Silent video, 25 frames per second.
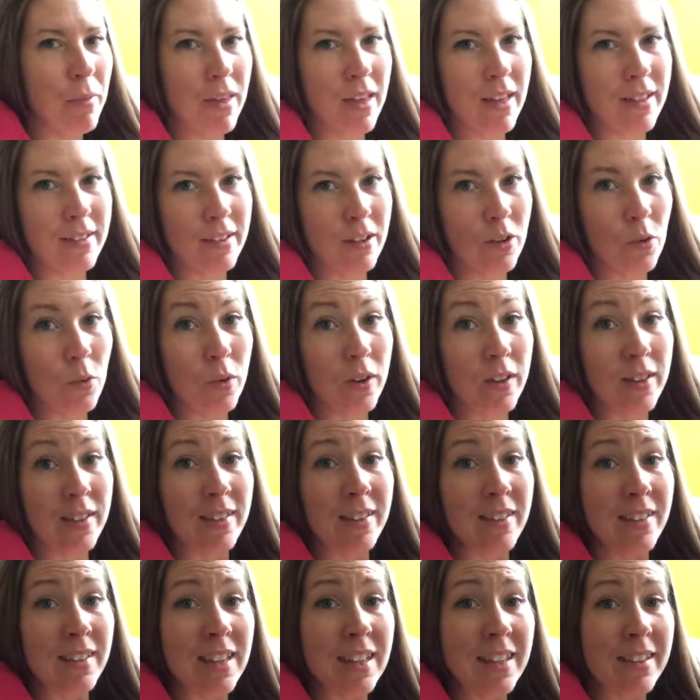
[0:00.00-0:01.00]
because I don't want to
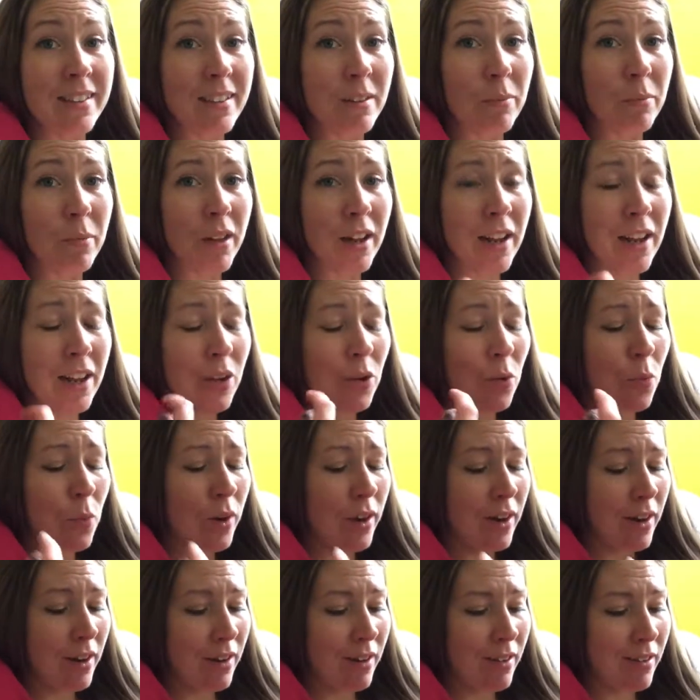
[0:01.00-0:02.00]
see something I don't
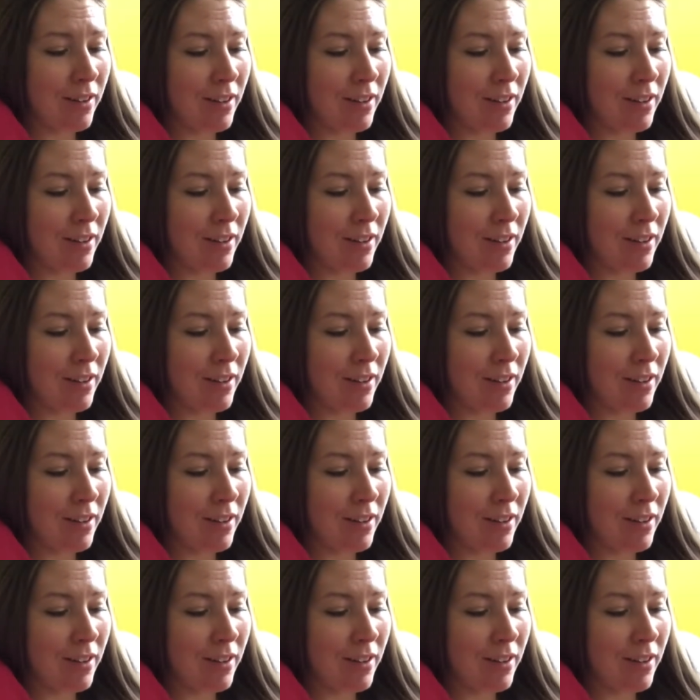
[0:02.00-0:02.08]
want to,